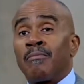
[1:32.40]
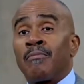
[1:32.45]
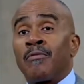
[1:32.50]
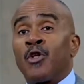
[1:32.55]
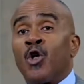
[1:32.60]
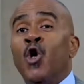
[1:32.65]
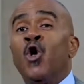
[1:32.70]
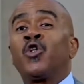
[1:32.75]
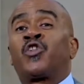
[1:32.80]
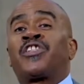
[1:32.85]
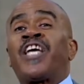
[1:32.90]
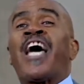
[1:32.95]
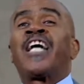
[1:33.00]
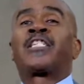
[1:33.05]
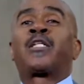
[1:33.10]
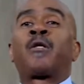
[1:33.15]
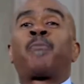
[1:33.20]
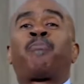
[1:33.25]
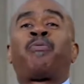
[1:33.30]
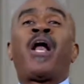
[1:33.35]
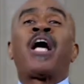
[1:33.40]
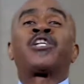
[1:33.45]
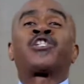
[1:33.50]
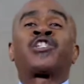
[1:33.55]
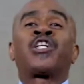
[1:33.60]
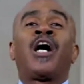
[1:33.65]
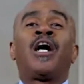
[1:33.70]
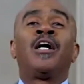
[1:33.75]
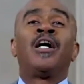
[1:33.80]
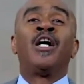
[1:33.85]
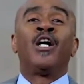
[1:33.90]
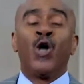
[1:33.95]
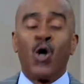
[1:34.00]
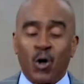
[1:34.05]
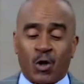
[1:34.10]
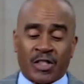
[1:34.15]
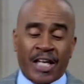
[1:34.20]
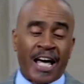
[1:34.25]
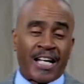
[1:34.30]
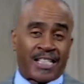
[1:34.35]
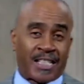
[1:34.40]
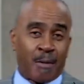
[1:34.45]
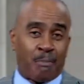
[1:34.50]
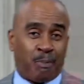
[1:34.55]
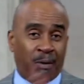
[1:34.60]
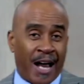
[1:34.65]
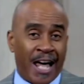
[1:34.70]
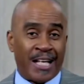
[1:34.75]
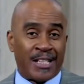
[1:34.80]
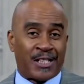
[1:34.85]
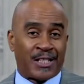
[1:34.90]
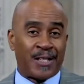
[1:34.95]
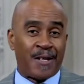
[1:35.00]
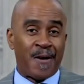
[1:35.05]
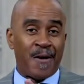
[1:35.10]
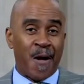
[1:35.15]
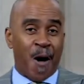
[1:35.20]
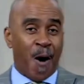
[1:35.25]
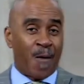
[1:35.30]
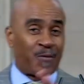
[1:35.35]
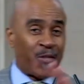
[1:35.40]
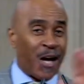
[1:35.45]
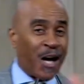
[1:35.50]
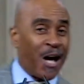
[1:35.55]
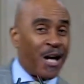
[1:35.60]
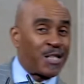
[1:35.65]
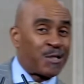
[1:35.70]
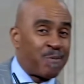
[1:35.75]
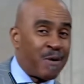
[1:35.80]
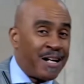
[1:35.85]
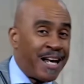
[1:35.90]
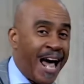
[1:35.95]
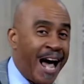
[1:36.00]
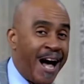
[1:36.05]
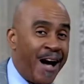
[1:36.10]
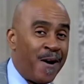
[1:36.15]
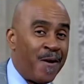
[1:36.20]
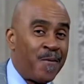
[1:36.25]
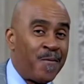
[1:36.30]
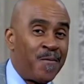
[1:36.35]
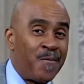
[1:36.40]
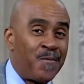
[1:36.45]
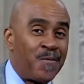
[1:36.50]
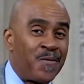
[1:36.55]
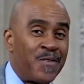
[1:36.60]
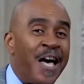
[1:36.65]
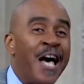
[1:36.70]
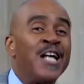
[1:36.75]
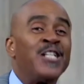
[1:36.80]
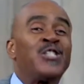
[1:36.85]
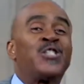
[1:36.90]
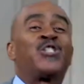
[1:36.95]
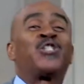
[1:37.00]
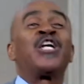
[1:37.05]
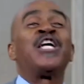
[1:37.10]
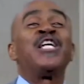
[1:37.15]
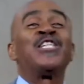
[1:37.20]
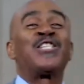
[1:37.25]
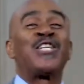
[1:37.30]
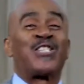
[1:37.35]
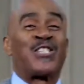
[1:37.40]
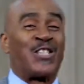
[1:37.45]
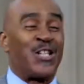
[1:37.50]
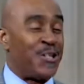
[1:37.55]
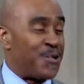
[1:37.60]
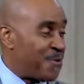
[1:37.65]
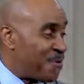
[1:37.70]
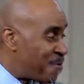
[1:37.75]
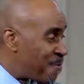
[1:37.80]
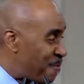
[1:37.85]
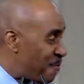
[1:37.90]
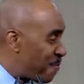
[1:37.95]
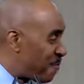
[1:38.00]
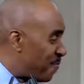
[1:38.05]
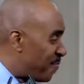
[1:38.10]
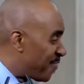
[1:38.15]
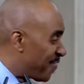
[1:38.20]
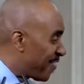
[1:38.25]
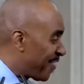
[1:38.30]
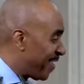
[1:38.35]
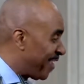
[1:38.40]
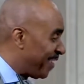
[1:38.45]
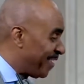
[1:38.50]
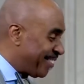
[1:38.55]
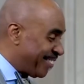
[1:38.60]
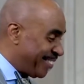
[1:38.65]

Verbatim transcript: Who takes the plus? Who takes the place of the husband now? Jesus did. yeah.